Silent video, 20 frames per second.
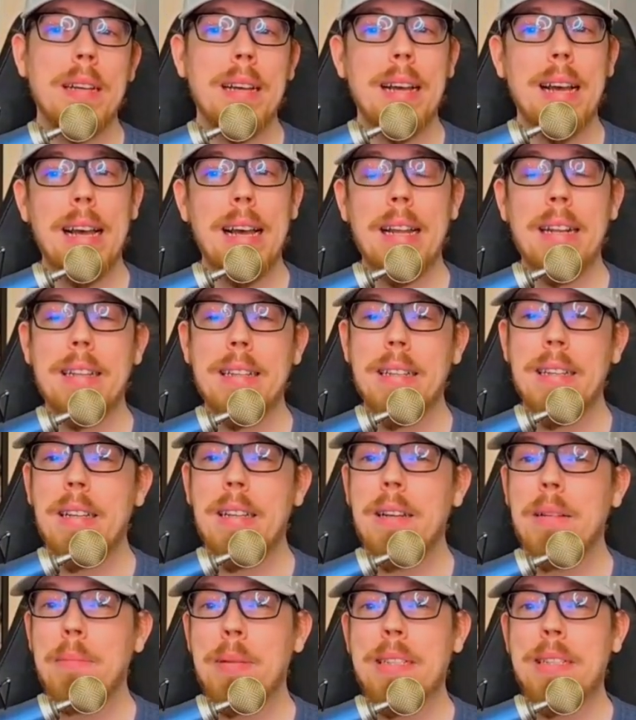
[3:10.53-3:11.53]
and
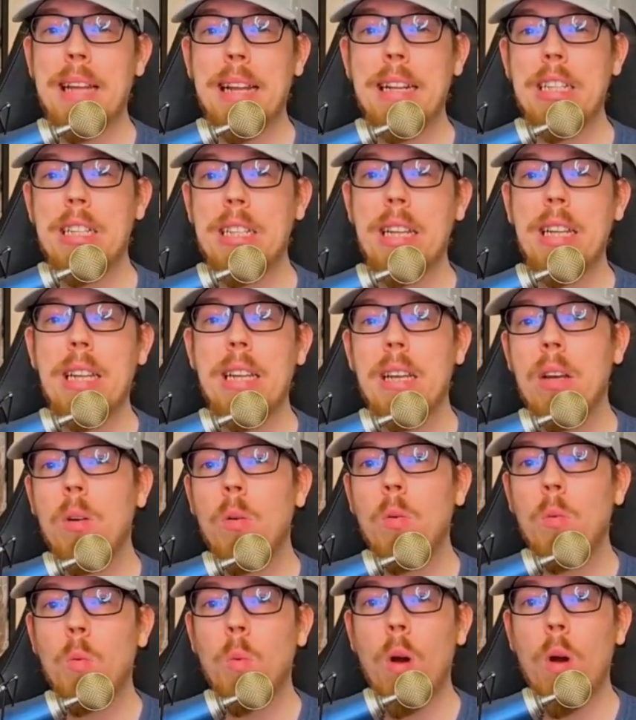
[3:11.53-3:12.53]
potentially
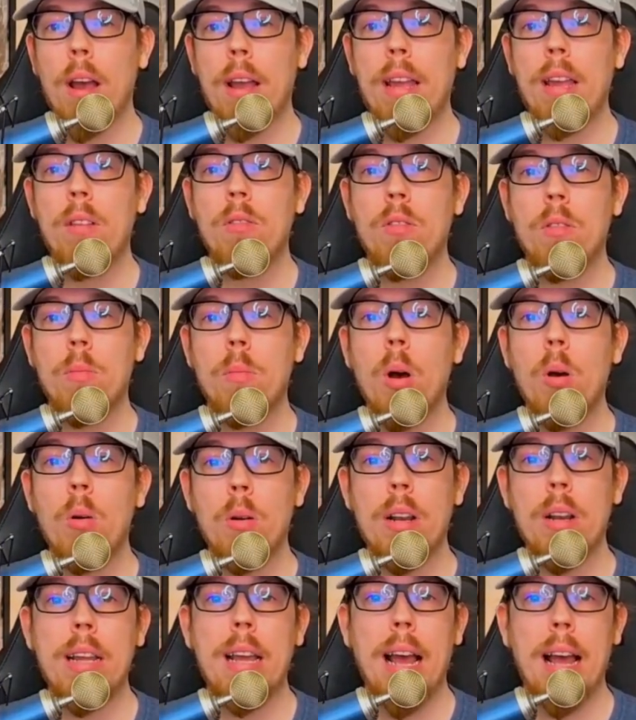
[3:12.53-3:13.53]
working
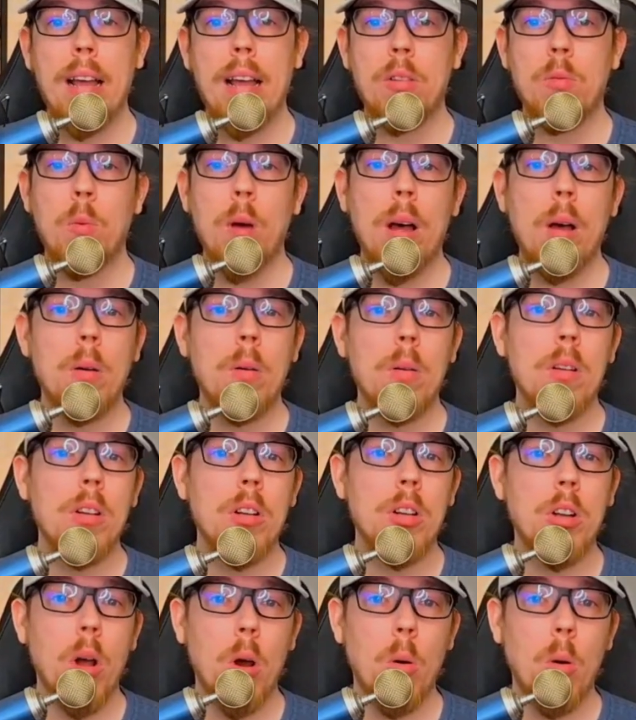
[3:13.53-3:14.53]
remotely as well,
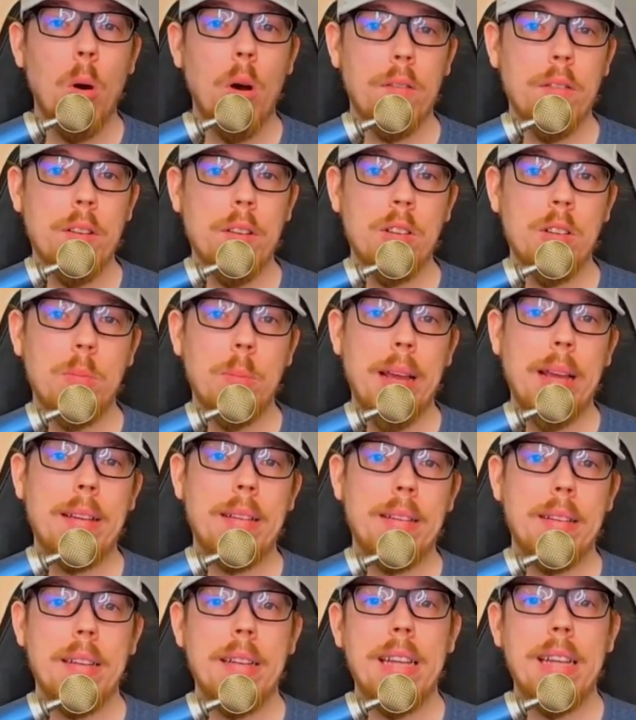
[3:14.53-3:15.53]
no office
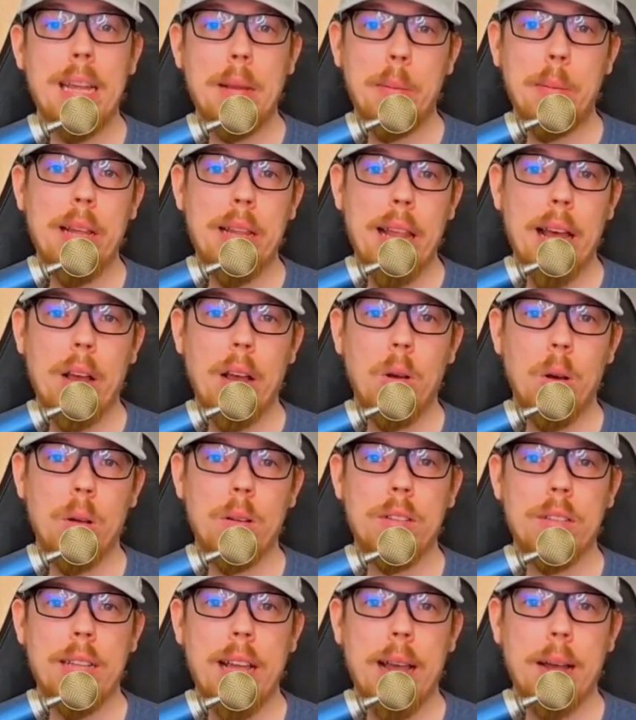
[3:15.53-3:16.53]
space, keeping that
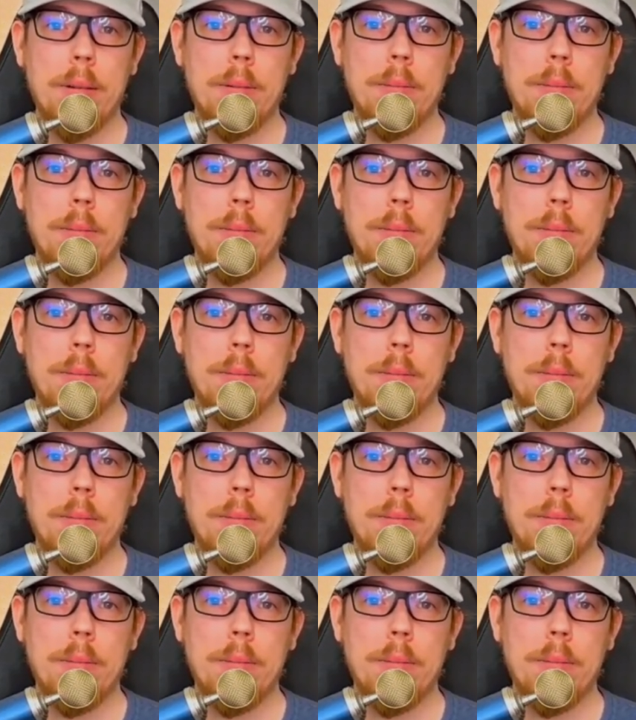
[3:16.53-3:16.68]
cost down.